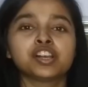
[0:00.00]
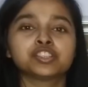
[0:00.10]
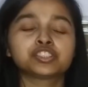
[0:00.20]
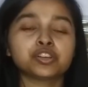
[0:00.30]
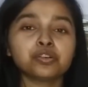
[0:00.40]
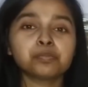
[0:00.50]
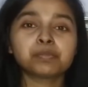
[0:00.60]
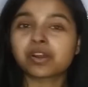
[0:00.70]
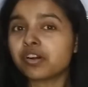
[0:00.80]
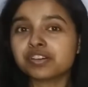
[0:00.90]
So
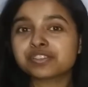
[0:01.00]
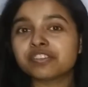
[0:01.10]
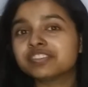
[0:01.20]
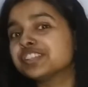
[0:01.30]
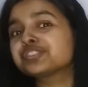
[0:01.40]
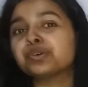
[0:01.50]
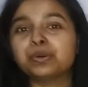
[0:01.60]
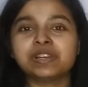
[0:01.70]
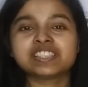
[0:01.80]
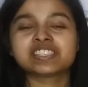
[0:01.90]
because of this
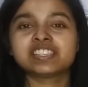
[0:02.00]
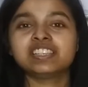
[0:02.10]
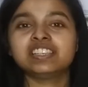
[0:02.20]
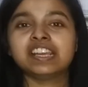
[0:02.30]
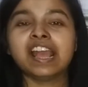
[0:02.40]
OST,